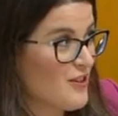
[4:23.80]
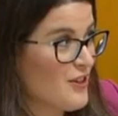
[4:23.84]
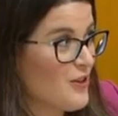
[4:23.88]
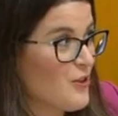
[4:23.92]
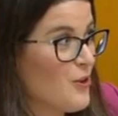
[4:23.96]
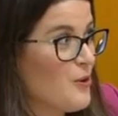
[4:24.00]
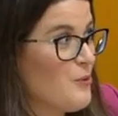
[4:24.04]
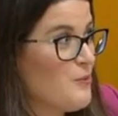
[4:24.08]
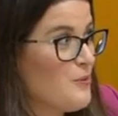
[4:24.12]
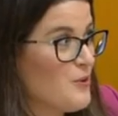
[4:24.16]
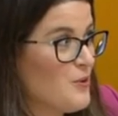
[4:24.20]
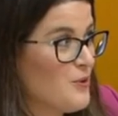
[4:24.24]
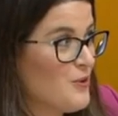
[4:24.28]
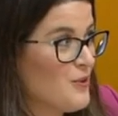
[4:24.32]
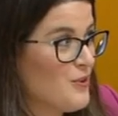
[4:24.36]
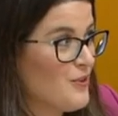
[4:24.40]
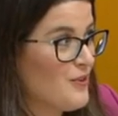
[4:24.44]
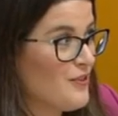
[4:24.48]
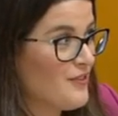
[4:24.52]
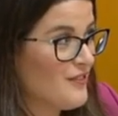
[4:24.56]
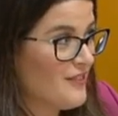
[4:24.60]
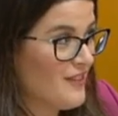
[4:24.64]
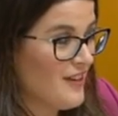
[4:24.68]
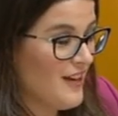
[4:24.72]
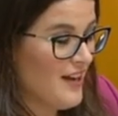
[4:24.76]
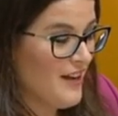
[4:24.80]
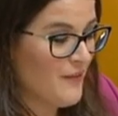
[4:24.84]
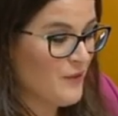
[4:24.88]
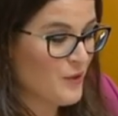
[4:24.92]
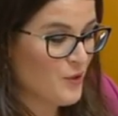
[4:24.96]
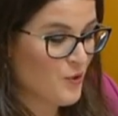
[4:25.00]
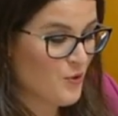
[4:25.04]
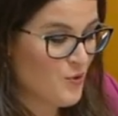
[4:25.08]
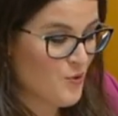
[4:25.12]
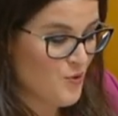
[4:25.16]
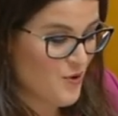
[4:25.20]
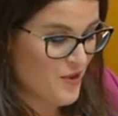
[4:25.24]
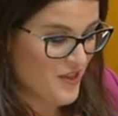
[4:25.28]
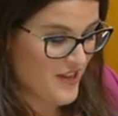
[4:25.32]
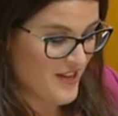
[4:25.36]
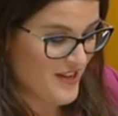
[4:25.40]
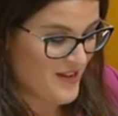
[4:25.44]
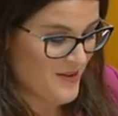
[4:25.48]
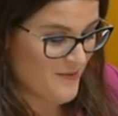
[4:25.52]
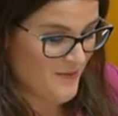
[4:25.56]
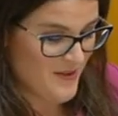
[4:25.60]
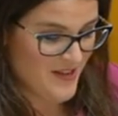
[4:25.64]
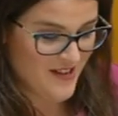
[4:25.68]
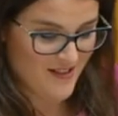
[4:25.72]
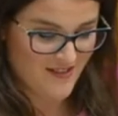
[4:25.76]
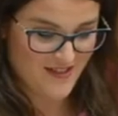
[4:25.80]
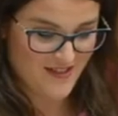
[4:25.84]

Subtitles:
hope you have a good think about